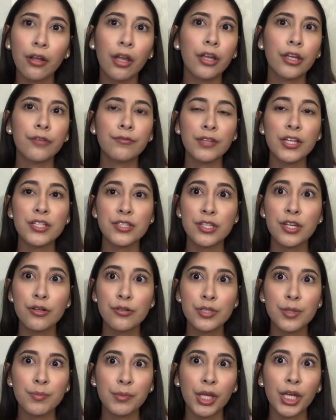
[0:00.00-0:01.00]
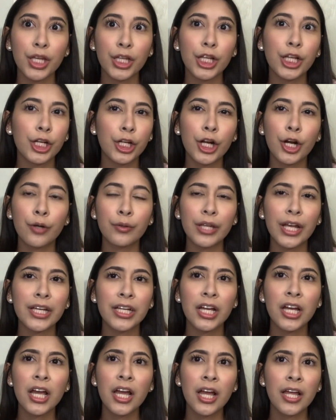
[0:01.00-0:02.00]
Like, if they steal something, you know,
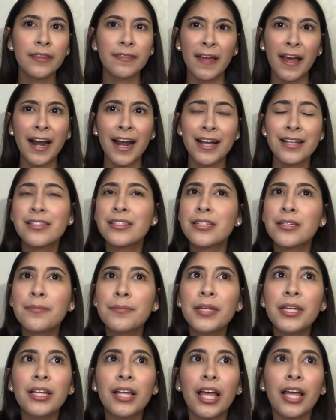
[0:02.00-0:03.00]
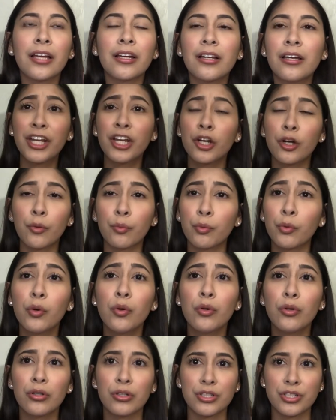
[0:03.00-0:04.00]
like, that has to be like making a
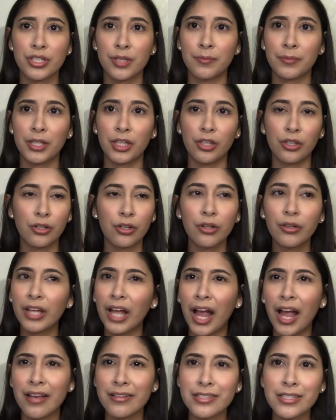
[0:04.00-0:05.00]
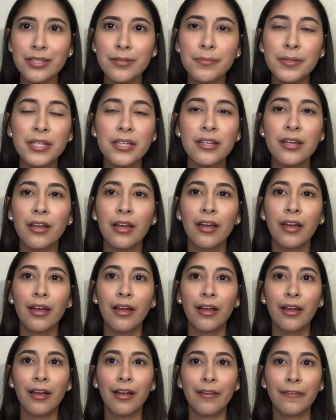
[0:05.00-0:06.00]
rule or something, you know. There has to be
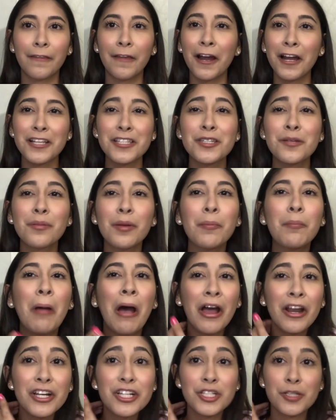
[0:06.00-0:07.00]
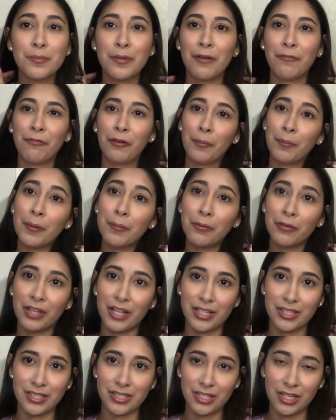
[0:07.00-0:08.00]
punishment for people
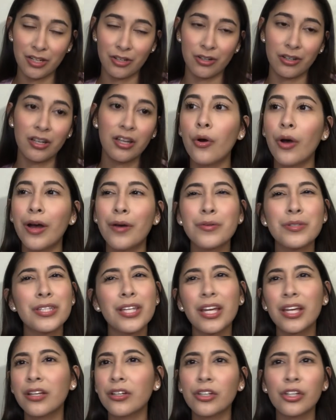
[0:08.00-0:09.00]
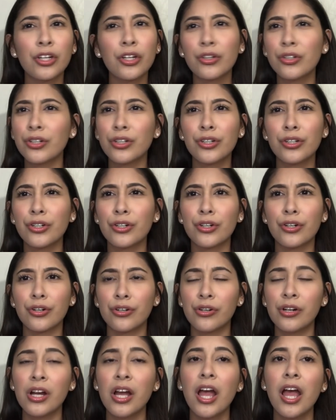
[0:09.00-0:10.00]
that steal. I was like,
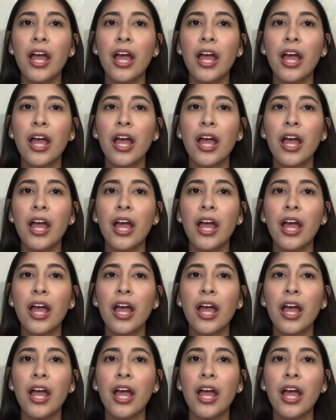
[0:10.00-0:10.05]
no.